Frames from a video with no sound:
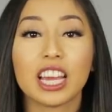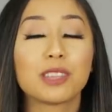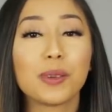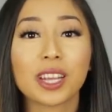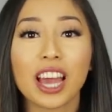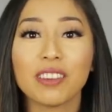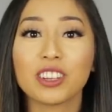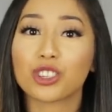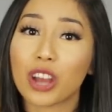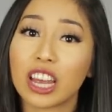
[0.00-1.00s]
It's been kind of
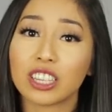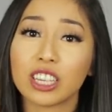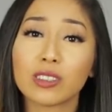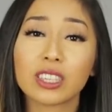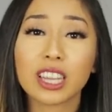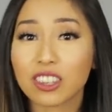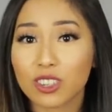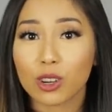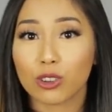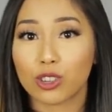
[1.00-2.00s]
a trend to use lesser
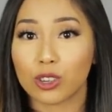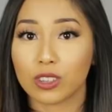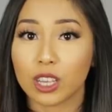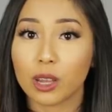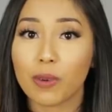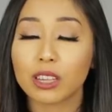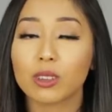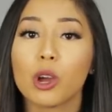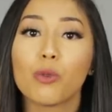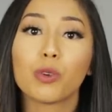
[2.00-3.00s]
known shoe silhouettes,
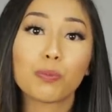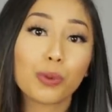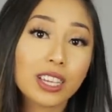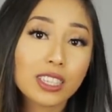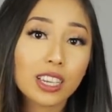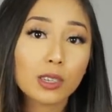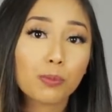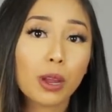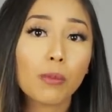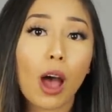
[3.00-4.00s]
with brands like
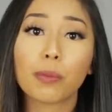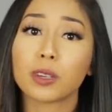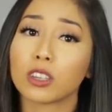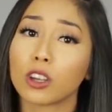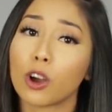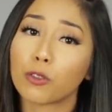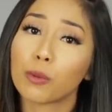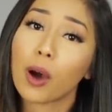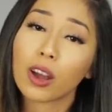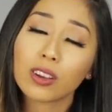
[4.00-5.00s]
Supreme opting to go for
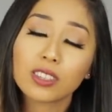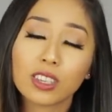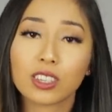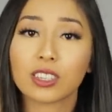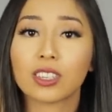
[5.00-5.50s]
models such